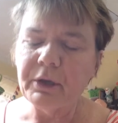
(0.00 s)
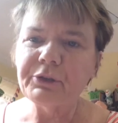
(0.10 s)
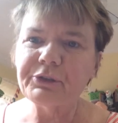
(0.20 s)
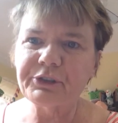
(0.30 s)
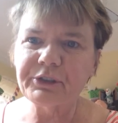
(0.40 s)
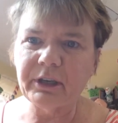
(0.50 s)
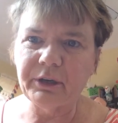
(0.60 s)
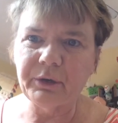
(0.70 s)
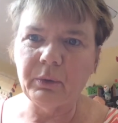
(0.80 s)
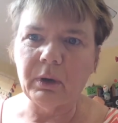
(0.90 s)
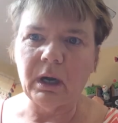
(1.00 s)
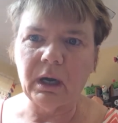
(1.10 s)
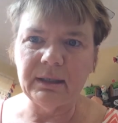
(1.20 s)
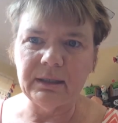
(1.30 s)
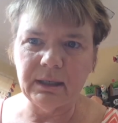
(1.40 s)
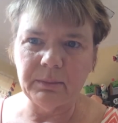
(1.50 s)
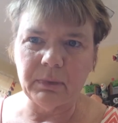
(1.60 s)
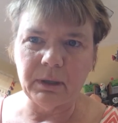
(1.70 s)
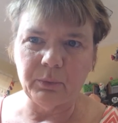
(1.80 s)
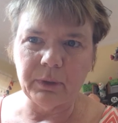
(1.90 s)
So I did it
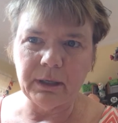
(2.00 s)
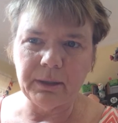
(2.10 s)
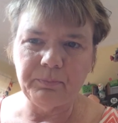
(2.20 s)
my way.